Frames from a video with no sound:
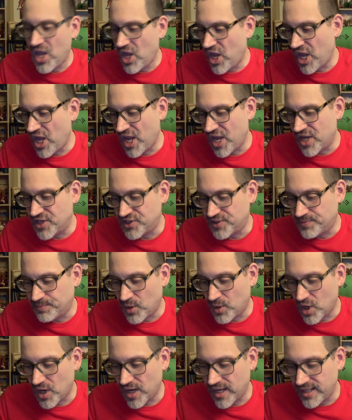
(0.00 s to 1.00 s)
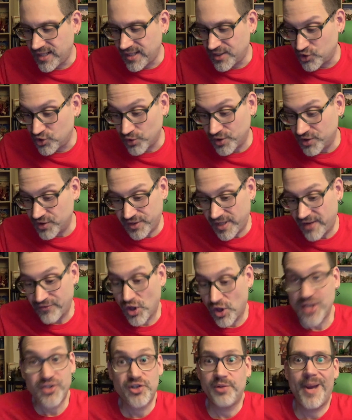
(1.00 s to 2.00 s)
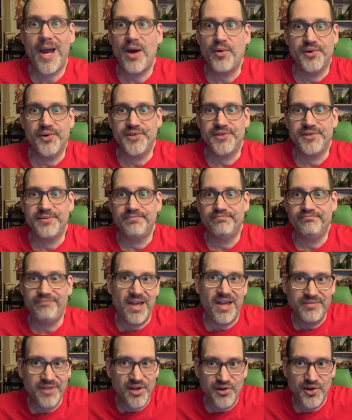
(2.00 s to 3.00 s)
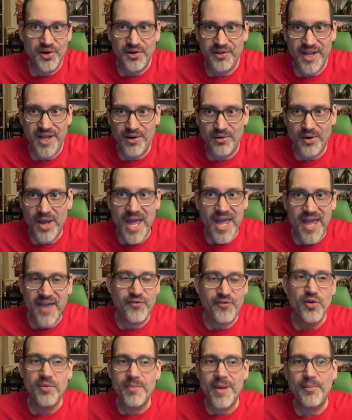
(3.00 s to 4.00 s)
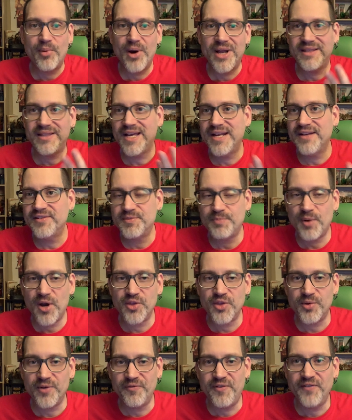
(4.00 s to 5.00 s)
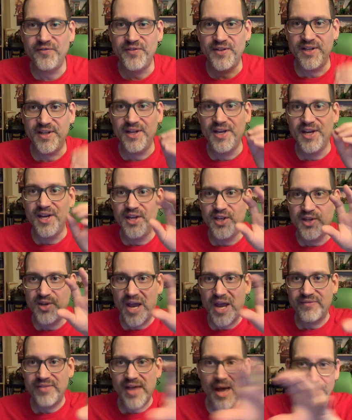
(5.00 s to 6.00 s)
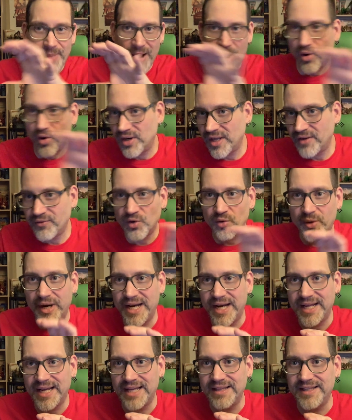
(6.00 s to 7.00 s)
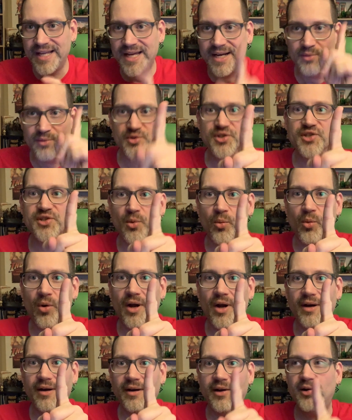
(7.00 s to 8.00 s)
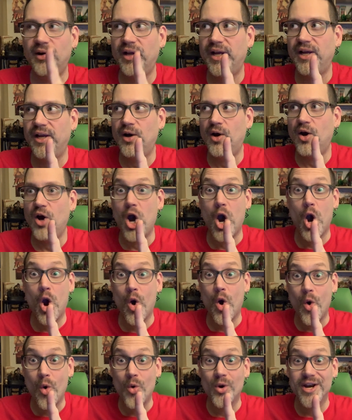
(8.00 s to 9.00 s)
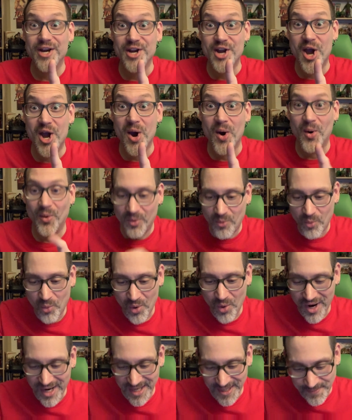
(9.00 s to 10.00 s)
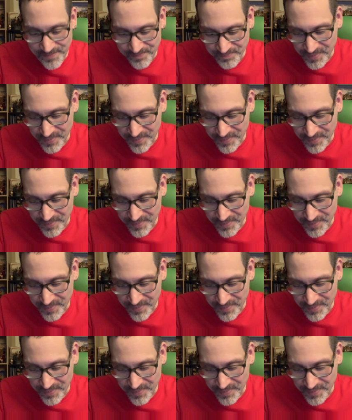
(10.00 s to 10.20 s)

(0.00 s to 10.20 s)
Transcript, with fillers: And Spawn, so they've lost their powers. They don't. If you remember at the end of Spawn three fifty, you had that power level rating at the end. It was just a one. You're like, oh no, one.